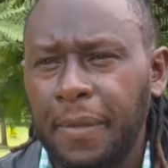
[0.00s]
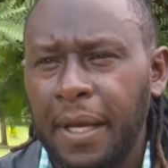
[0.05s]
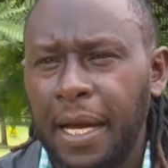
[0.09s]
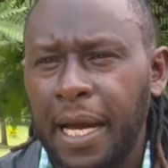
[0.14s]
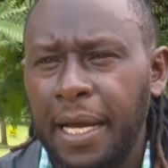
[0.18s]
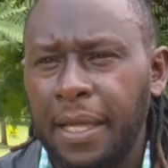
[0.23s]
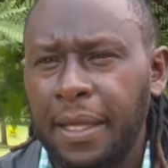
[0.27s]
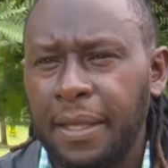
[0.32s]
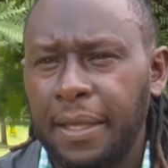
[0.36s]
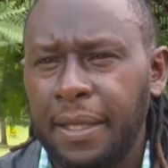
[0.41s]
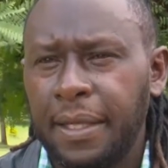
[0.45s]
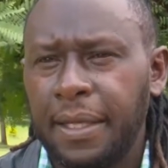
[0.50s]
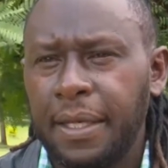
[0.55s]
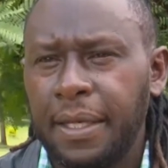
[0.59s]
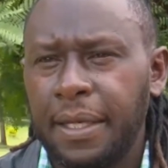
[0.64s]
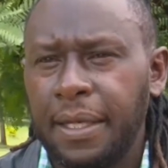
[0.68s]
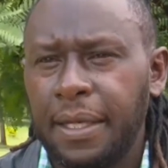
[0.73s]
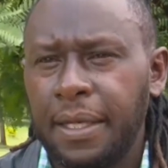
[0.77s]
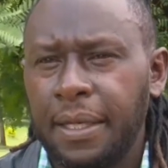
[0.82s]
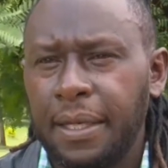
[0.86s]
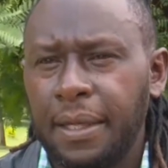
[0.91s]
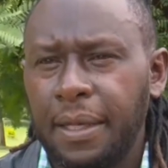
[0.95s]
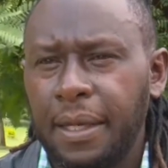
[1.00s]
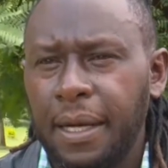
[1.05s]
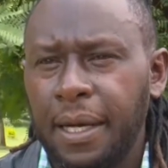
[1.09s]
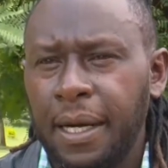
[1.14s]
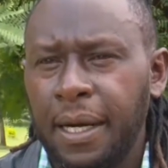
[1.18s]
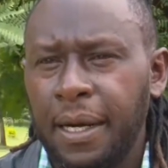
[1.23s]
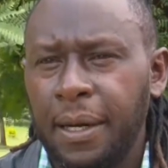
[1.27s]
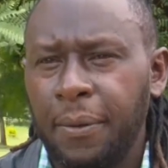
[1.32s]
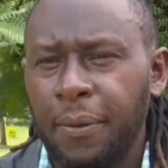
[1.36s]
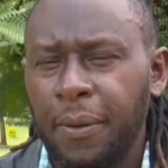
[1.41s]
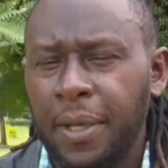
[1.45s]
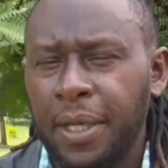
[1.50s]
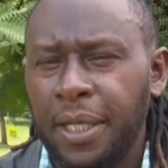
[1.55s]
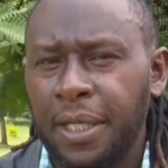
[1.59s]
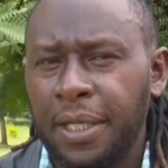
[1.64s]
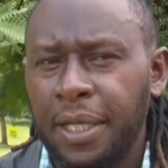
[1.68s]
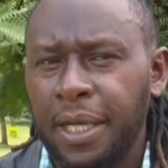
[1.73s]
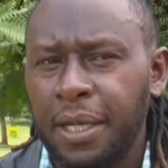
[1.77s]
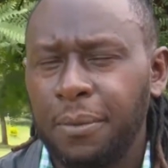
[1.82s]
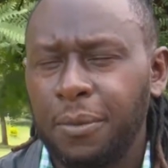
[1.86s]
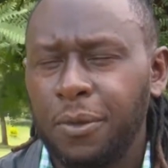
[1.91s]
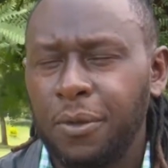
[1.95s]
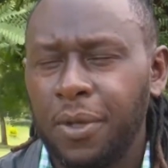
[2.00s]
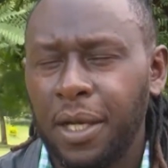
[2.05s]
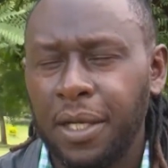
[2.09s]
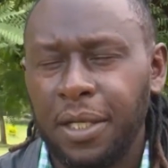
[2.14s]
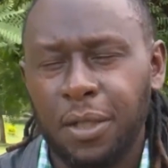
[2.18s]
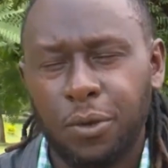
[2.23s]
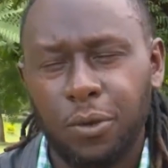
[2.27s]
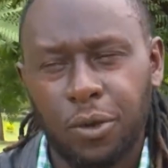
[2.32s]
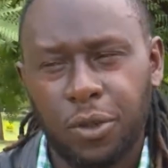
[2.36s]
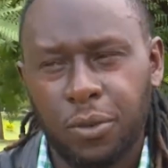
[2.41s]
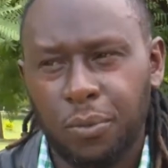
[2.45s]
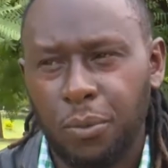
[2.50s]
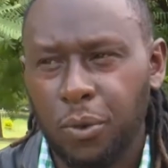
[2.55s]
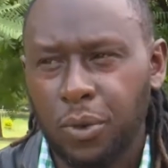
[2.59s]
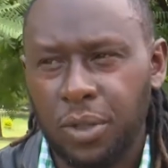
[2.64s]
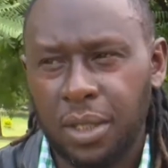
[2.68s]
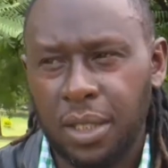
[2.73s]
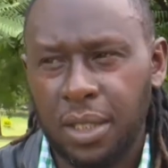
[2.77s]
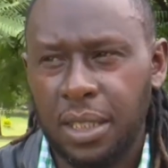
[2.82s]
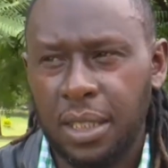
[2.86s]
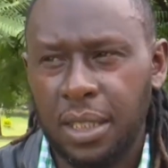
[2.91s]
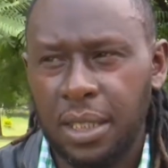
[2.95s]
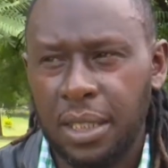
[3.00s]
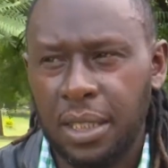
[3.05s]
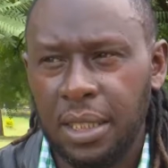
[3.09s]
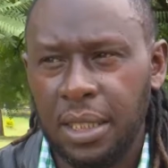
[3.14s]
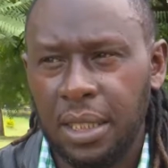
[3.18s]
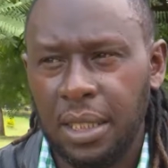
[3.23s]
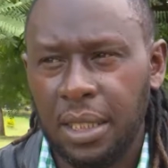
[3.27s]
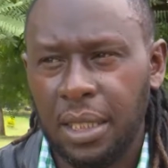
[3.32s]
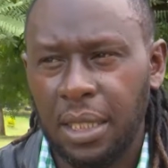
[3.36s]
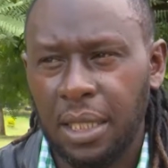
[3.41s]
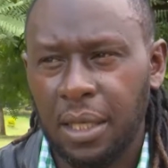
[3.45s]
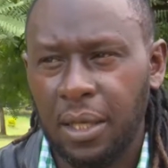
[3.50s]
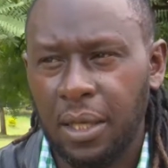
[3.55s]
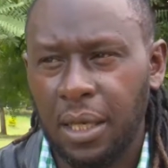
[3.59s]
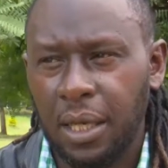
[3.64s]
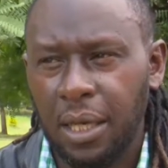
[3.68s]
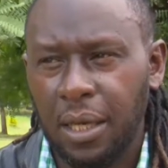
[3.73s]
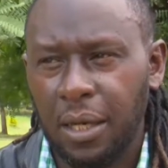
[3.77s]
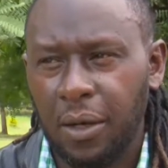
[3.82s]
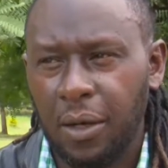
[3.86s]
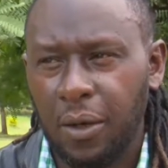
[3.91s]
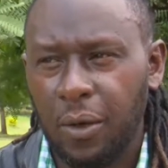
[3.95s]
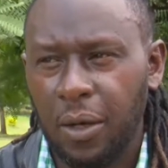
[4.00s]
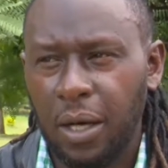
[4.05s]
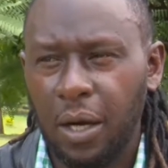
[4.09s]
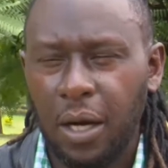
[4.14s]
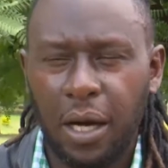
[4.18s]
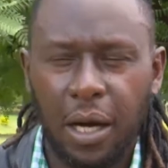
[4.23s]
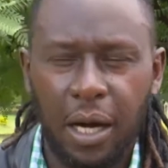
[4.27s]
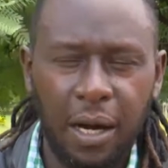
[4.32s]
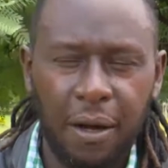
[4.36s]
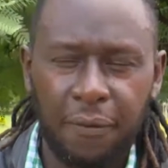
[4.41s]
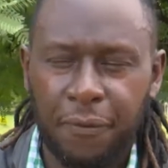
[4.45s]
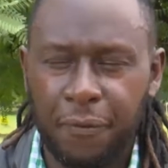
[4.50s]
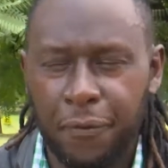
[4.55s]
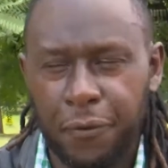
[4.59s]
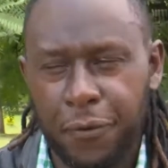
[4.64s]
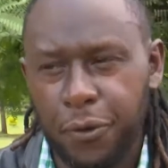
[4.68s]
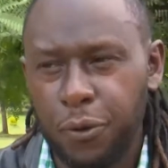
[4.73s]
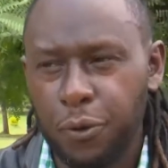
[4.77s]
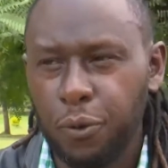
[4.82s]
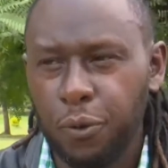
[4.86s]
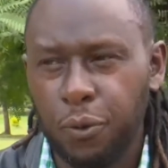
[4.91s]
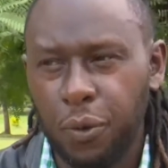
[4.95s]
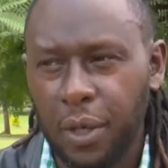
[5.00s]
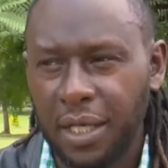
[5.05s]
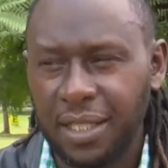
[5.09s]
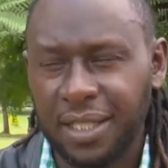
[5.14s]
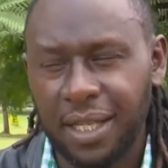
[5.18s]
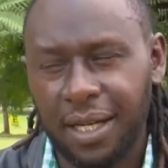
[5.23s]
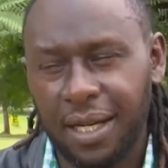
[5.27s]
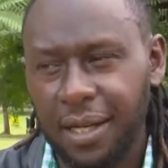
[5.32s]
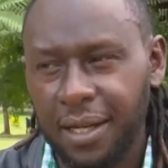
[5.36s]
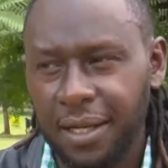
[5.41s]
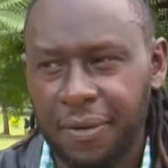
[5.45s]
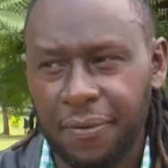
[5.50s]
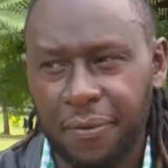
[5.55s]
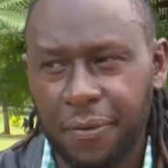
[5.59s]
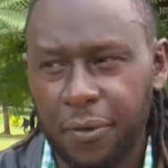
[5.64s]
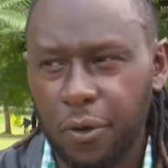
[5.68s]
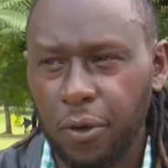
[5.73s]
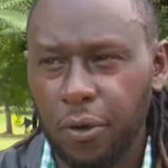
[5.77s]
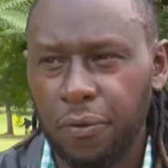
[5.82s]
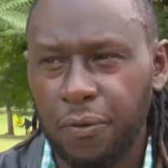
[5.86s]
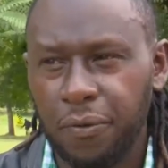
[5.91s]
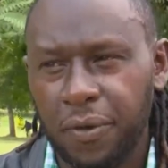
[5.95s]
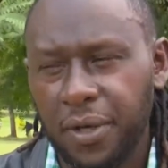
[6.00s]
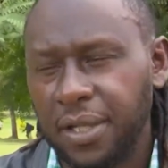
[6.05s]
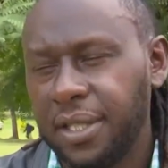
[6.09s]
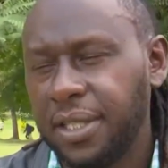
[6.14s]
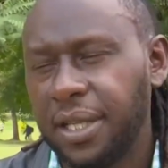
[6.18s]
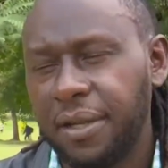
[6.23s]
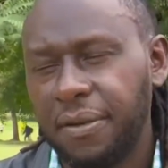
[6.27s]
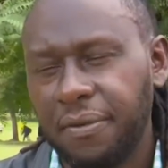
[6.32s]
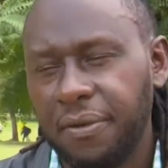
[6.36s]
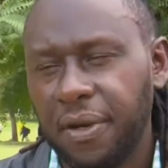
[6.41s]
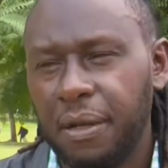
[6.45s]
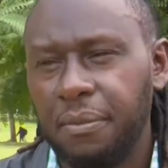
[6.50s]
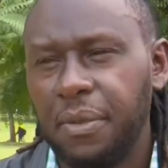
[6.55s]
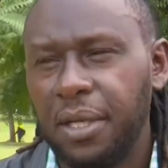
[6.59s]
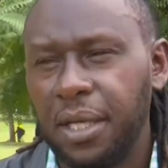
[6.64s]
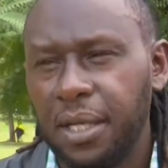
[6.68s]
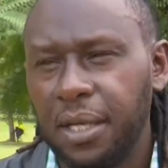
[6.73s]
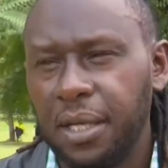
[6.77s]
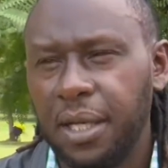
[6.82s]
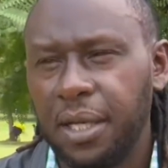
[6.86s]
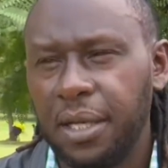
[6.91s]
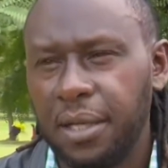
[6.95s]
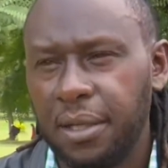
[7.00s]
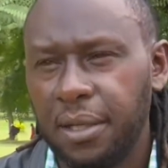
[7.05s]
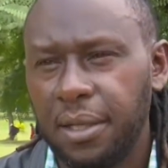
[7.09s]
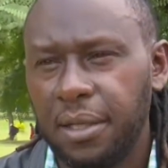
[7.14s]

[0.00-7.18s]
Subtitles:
I think when it came to that, it was mostly a select few of friends and family that